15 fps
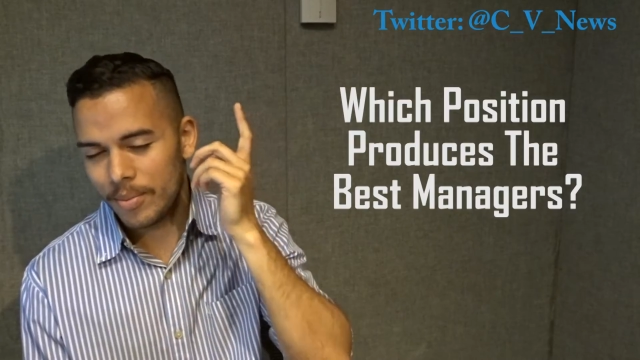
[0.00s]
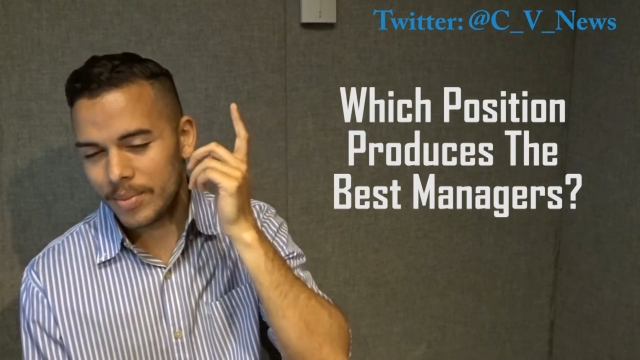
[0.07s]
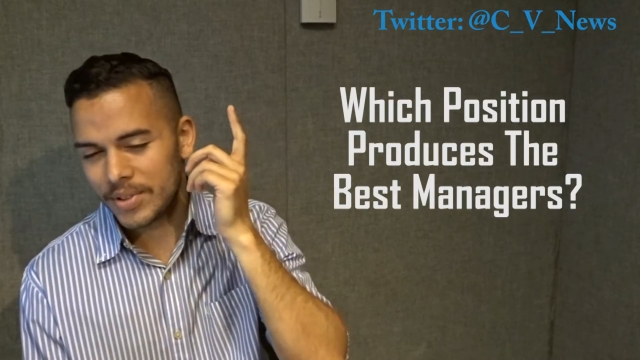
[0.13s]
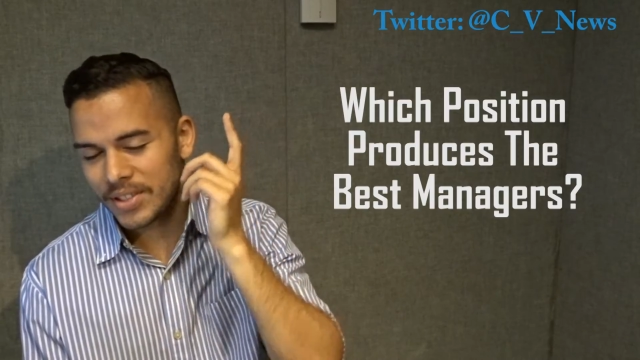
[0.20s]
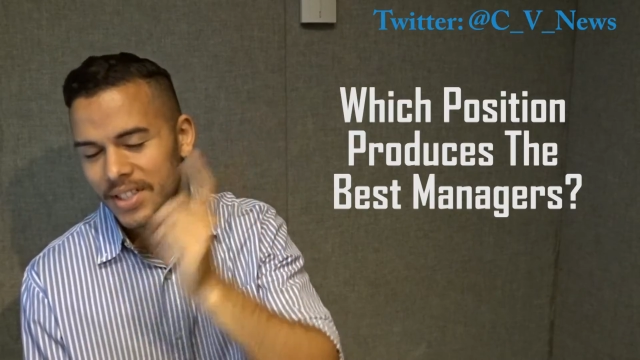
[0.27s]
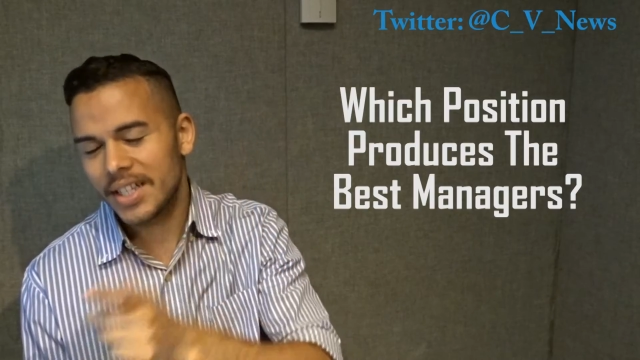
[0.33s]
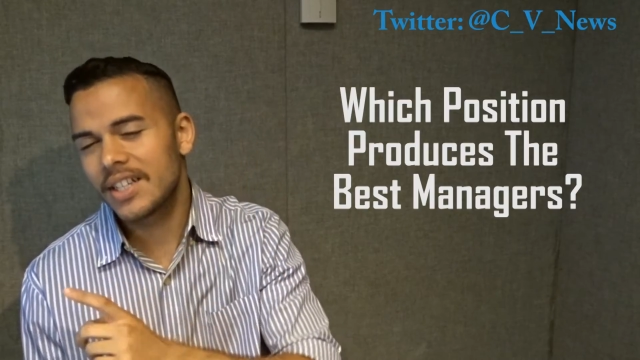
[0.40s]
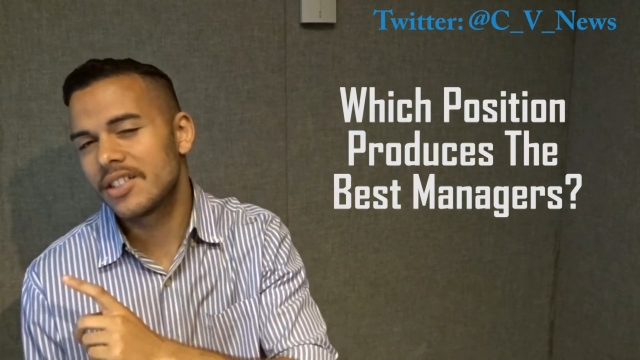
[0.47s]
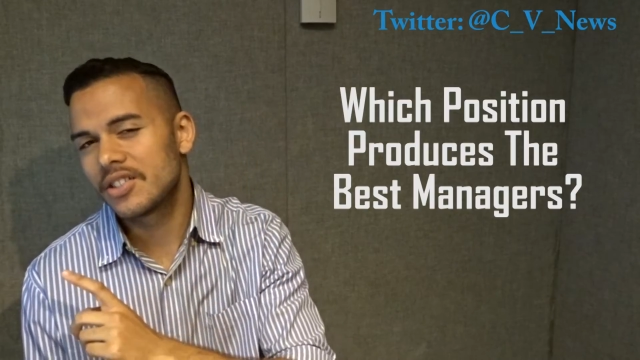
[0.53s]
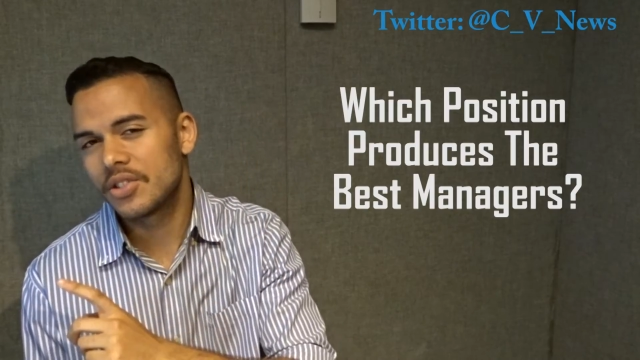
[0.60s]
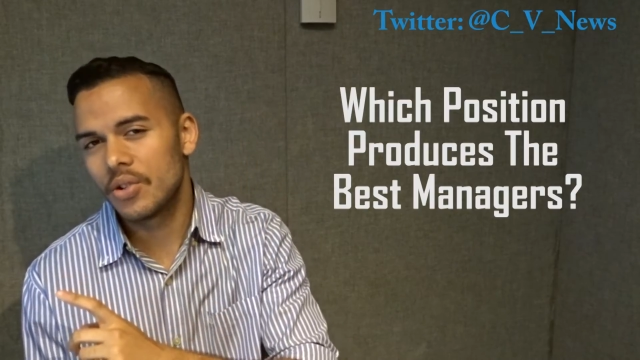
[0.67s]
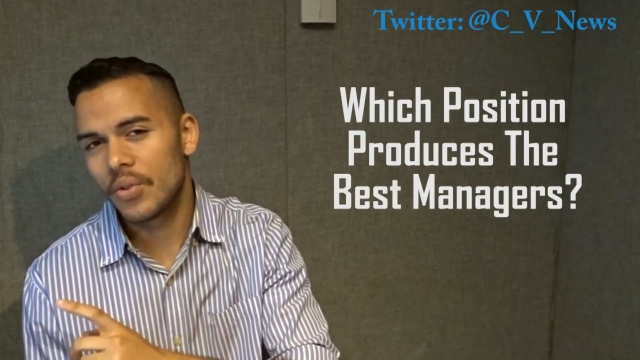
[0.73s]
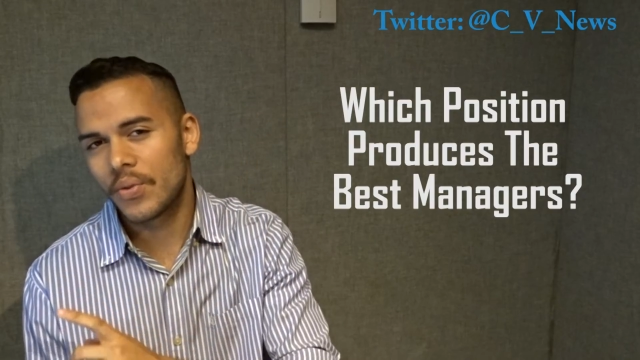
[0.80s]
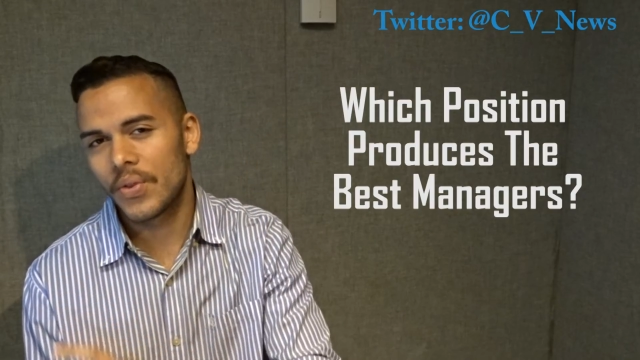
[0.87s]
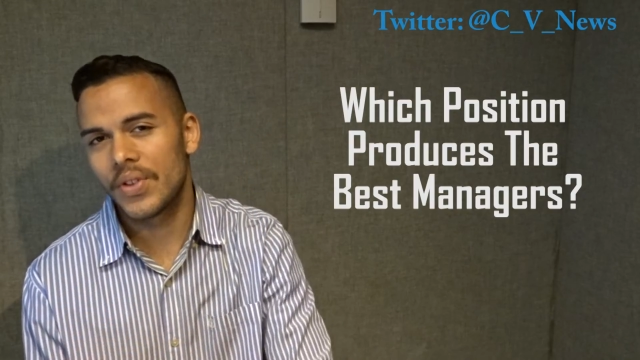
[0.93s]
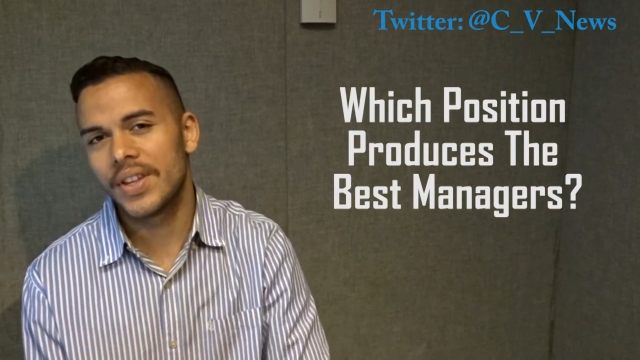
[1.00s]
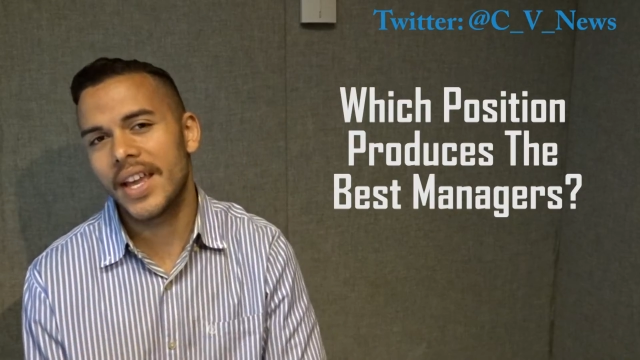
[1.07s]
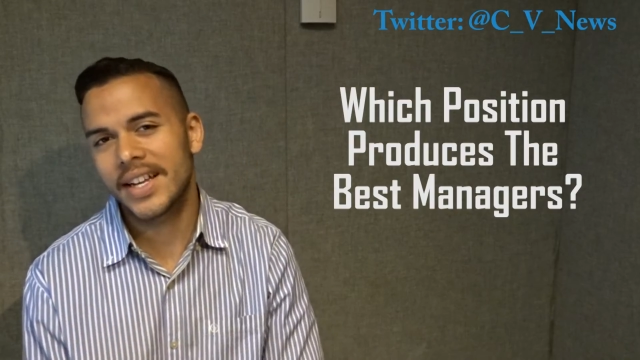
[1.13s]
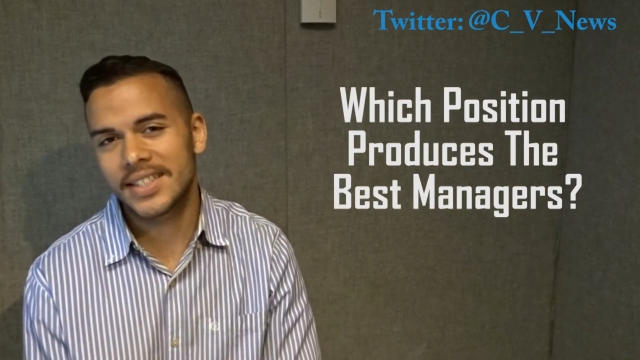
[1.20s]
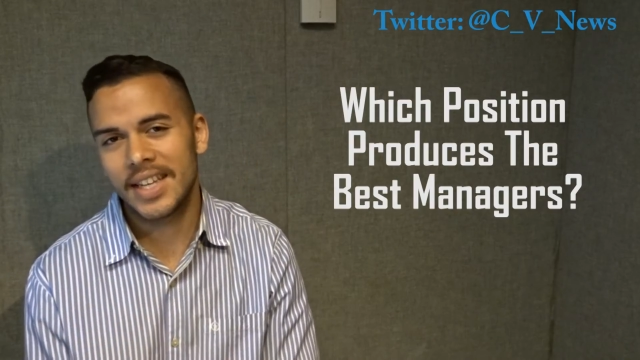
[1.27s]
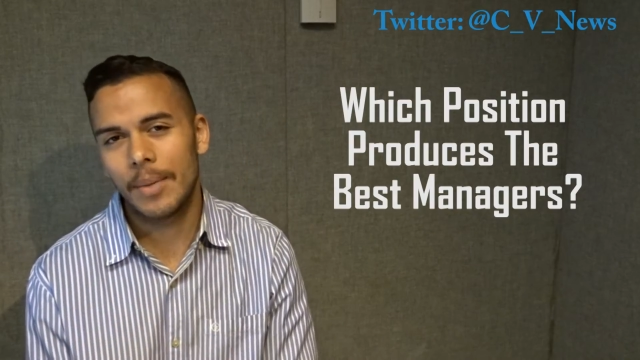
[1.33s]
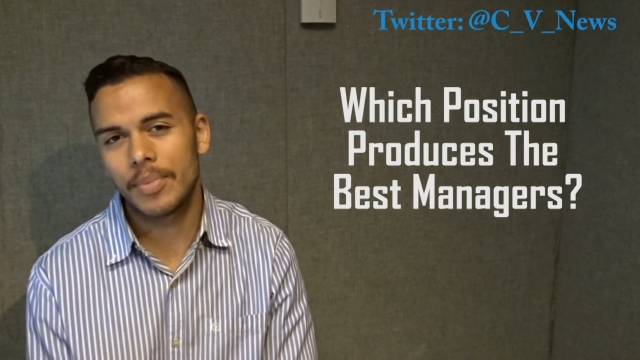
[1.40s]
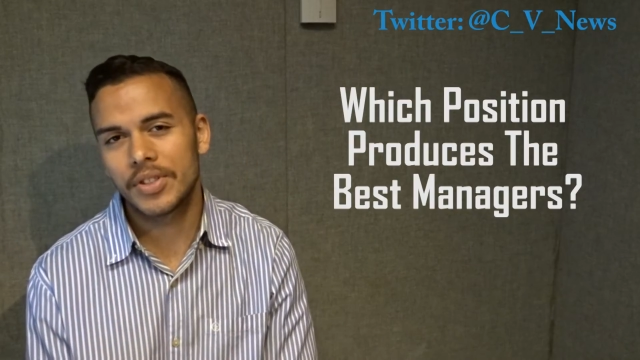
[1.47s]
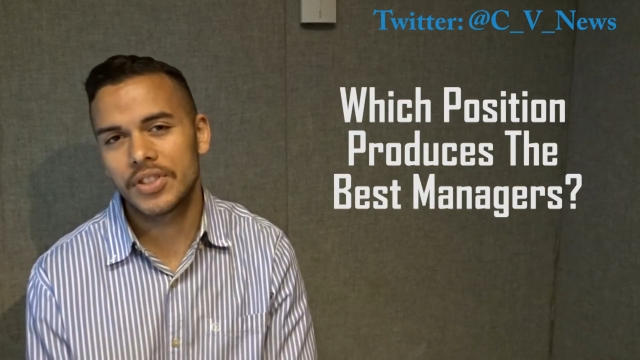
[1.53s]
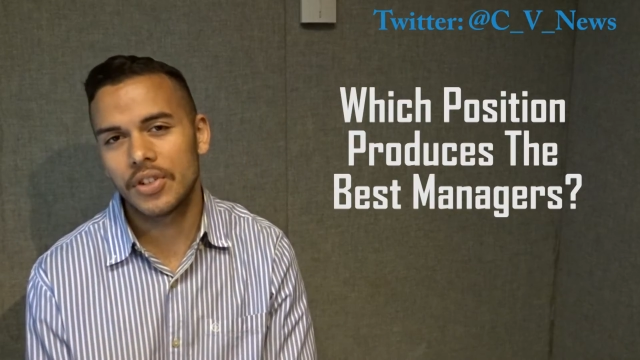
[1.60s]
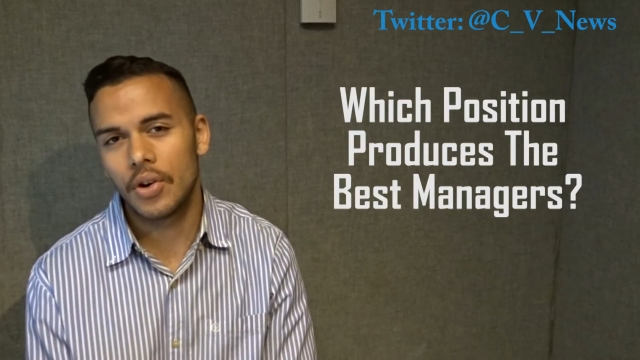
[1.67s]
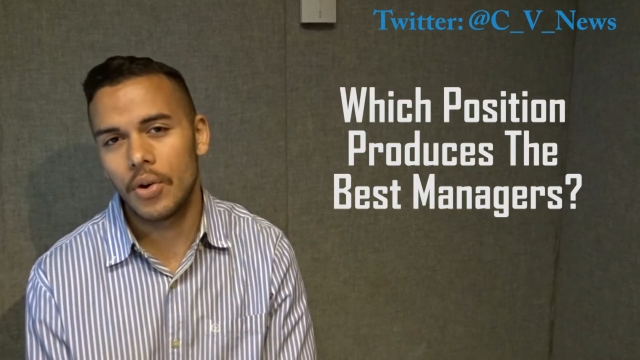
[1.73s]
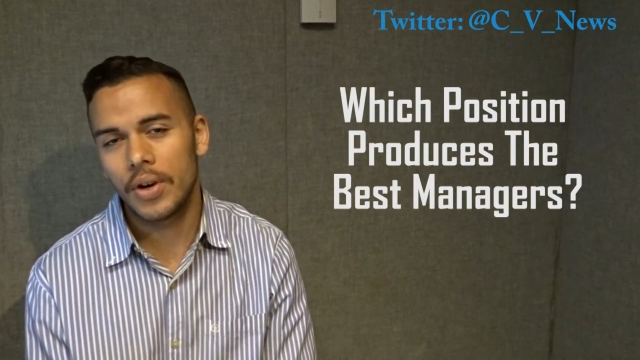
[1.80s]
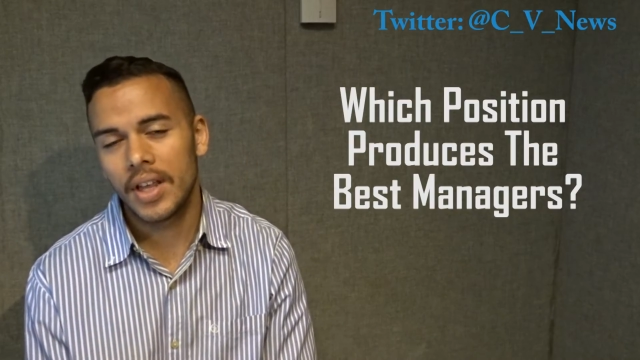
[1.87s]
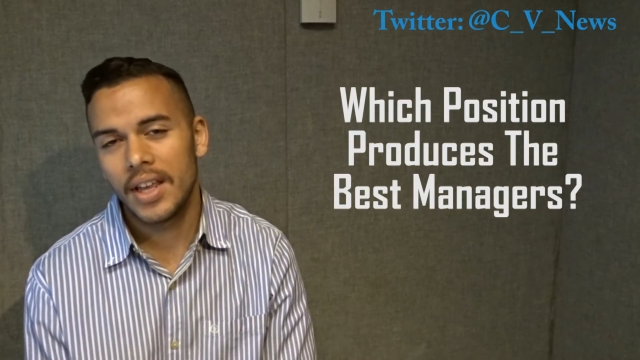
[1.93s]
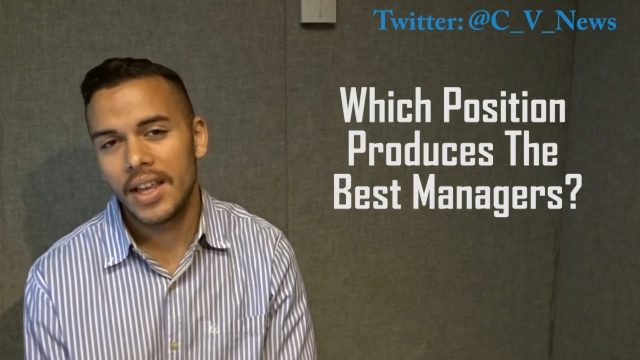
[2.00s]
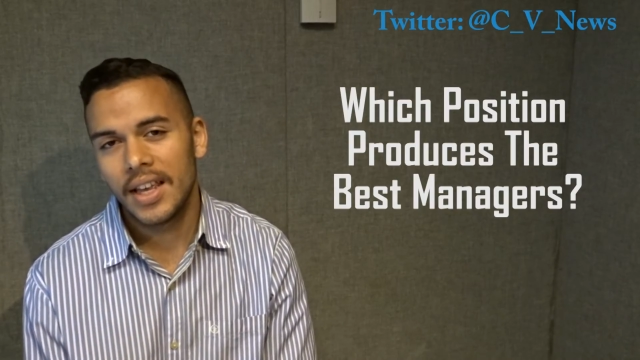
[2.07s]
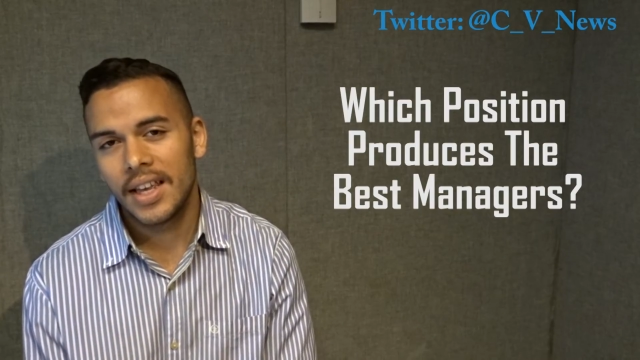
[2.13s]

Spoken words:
stick in tune for the next episode,